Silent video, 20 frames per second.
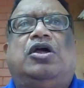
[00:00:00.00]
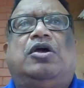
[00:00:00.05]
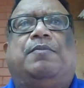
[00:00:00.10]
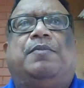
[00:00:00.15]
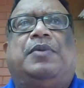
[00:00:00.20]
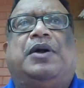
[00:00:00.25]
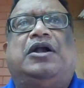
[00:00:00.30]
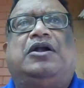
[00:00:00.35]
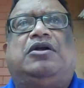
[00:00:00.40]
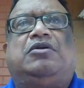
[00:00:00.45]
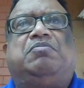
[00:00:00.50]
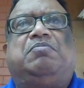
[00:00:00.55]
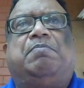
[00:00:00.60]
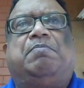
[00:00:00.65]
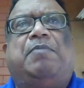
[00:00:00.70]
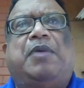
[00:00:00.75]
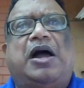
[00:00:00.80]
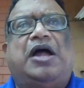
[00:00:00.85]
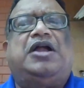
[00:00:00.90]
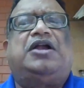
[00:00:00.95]
But
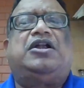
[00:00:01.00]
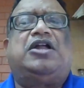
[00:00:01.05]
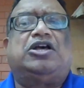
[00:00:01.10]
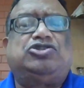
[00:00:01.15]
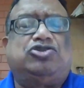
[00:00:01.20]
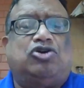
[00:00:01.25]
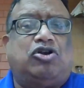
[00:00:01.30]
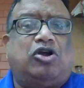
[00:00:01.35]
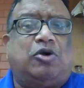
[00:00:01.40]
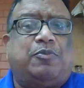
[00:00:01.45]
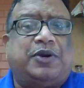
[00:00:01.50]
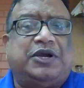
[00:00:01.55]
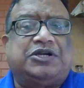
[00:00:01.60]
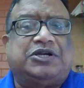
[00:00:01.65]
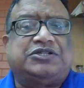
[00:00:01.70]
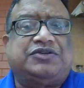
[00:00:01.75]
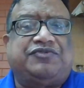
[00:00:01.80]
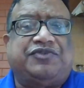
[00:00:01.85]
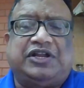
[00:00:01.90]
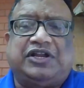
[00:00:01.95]
by and large, all
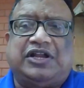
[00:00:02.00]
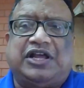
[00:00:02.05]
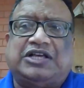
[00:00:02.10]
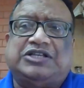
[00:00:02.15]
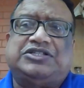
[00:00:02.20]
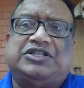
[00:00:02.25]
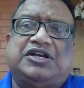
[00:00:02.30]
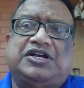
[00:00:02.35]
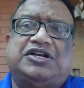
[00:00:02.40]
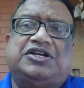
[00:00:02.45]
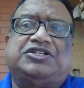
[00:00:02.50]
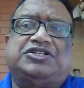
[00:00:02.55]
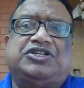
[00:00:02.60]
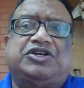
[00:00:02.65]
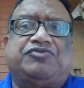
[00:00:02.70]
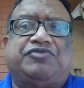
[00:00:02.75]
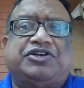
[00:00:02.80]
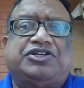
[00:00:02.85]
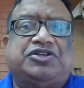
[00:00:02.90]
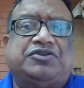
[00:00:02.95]
operators have realized that it is a
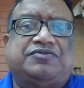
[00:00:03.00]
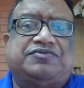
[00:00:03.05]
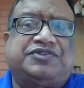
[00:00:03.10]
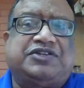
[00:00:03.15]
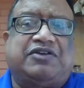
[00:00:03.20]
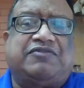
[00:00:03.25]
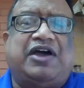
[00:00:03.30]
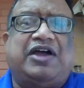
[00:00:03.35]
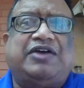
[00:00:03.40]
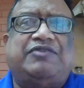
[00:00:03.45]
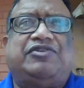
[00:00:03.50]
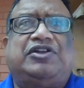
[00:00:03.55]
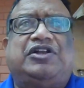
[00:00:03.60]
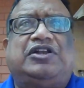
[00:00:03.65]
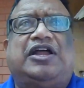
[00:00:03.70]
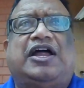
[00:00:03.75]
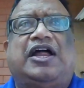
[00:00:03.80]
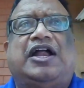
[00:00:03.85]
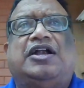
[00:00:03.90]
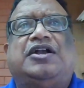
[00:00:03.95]
question of
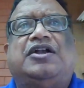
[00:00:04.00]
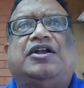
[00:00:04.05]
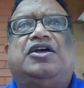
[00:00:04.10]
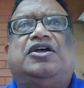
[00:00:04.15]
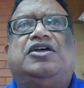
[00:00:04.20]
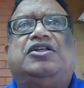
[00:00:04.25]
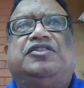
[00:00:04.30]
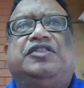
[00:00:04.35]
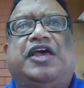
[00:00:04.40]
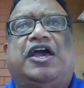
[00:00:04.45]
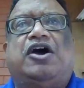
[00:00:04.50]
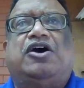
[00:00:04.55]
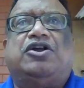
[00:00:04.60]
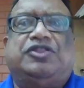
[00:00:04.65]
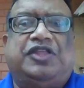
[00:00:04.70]
survival, and they are